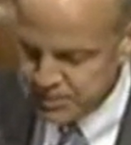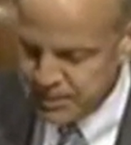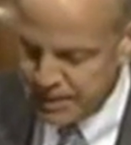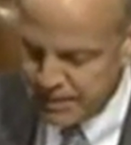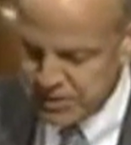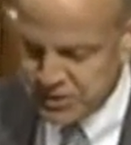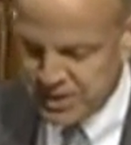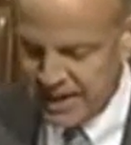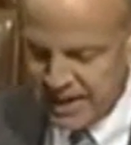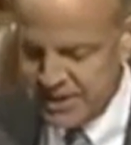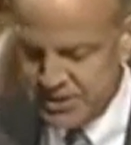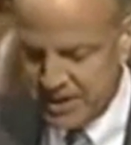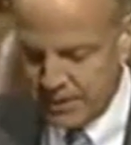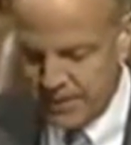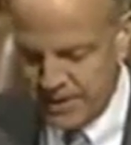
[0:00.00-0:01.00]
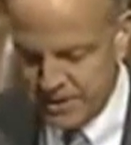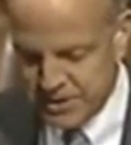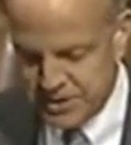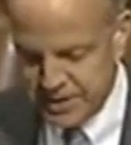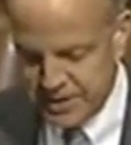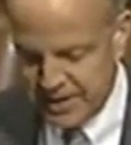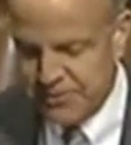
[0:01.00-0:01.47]
publicized
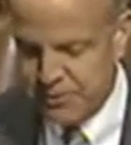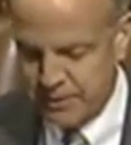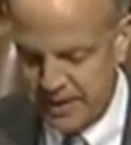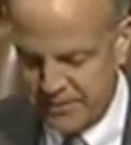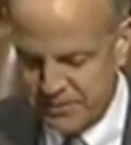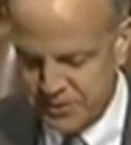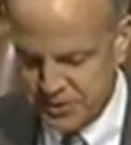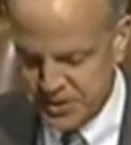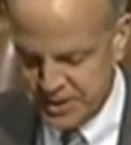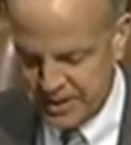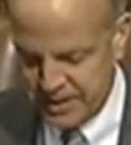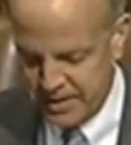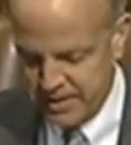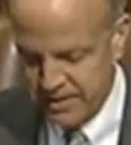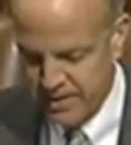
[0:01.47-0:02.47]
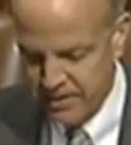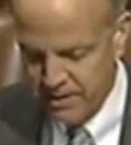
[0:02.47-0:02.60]
Irena's death throughout the city.